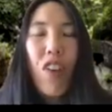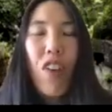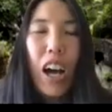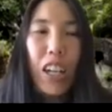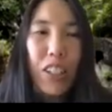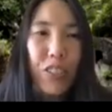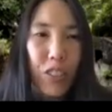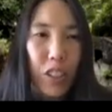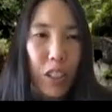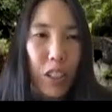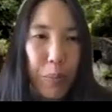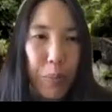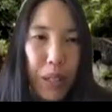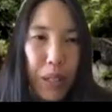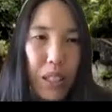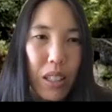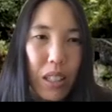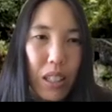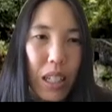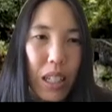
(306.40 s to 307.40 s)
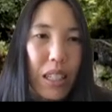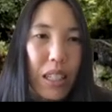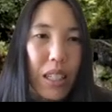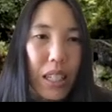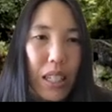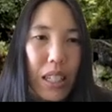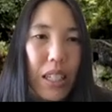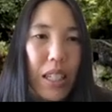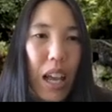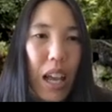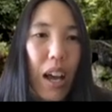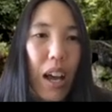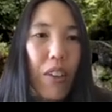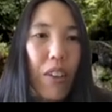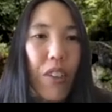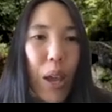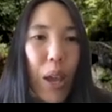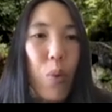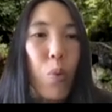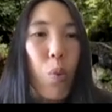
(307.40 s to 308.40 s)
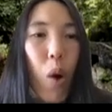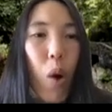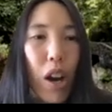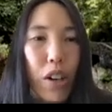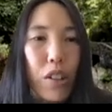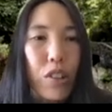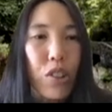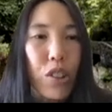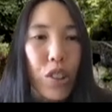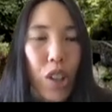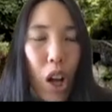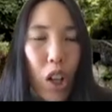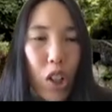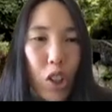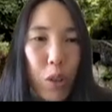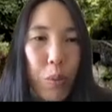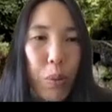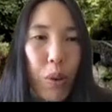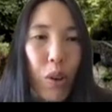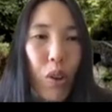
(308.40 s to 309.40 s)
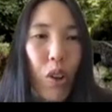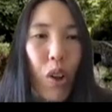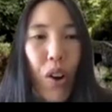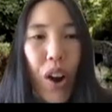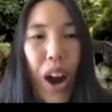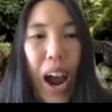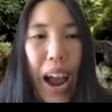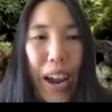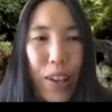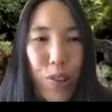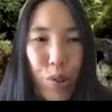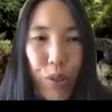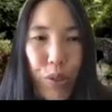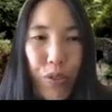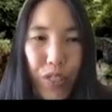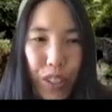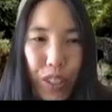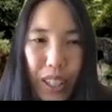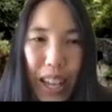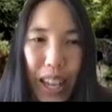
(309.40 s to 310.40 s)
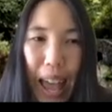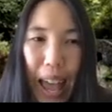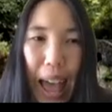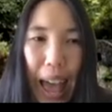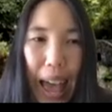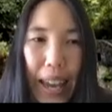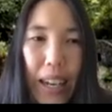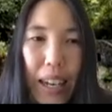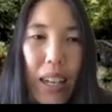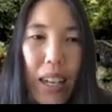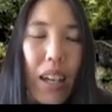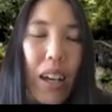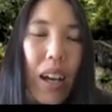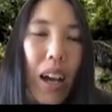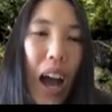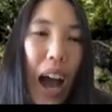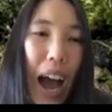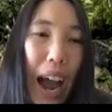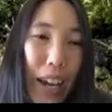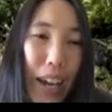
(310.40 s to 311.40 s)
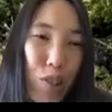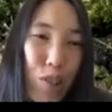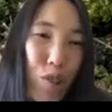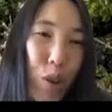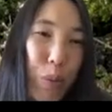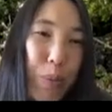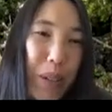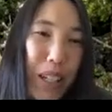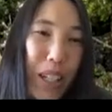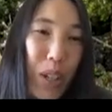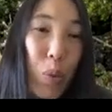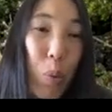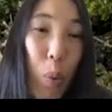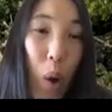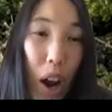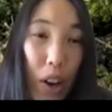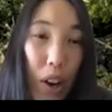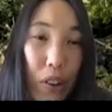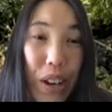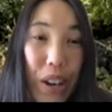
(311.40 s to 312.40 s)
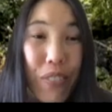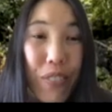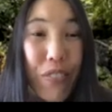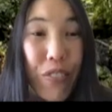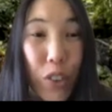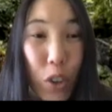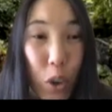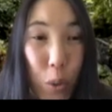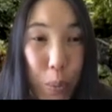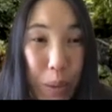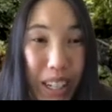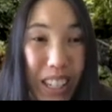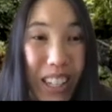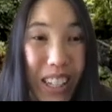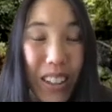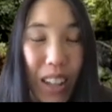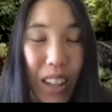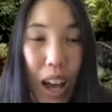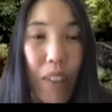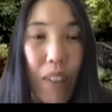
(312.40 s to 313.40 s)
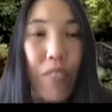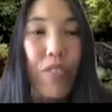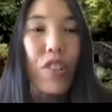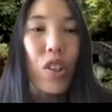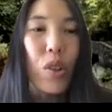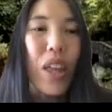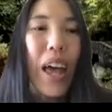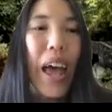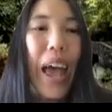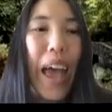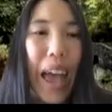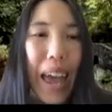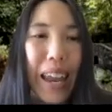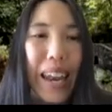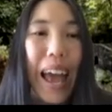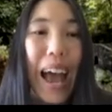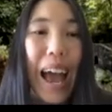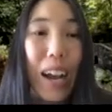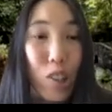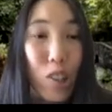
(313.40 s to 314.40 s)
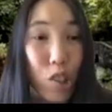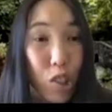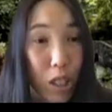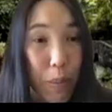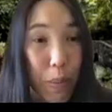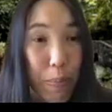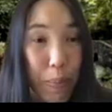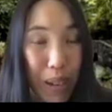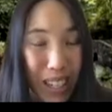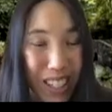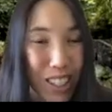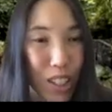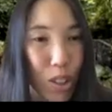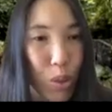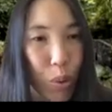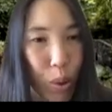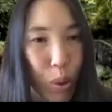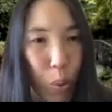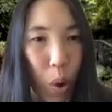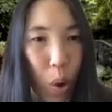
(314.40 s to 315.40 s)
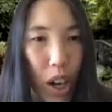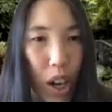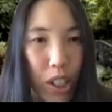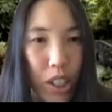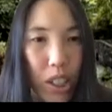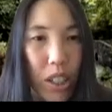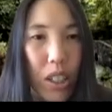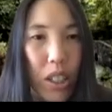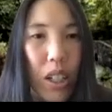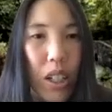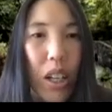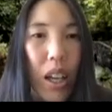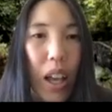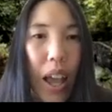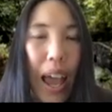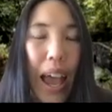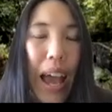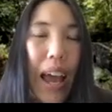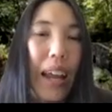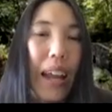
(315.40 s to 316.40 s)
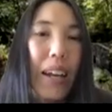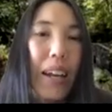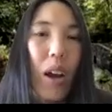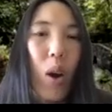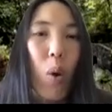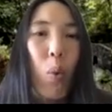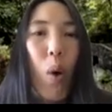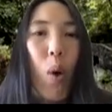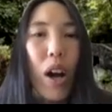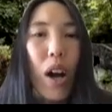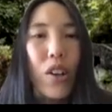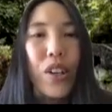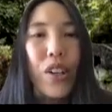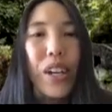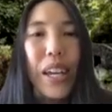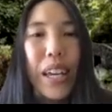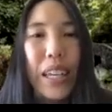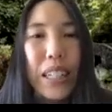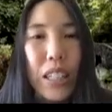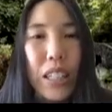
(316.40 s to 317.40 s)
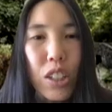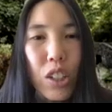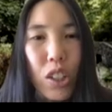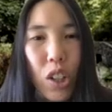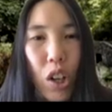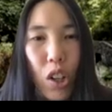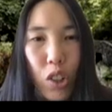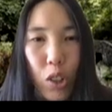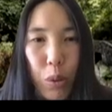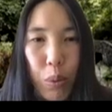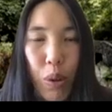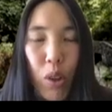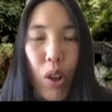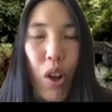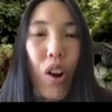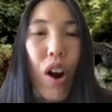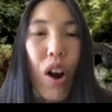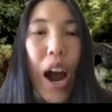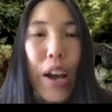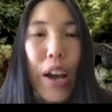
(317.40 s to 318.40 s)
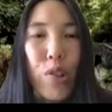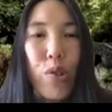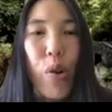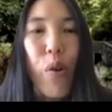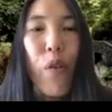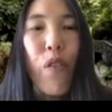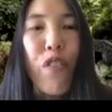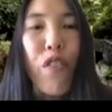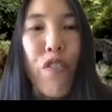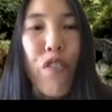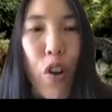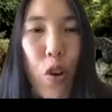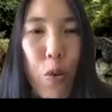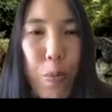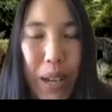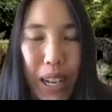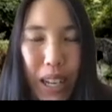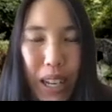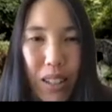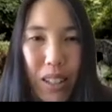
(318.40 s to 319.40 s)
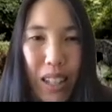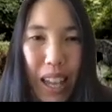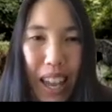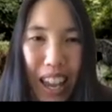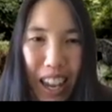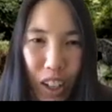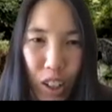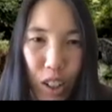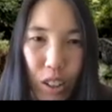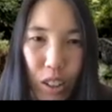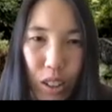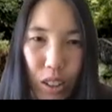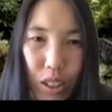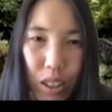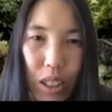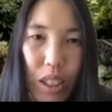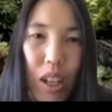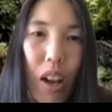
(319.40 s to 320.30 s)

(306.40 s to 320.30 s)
Phospholipids consist of a water-soluble or hydrophilic head, hydro meaning water and phil meaning love, so the head actually mixes with water, and water insoluble or hydrophobic tail,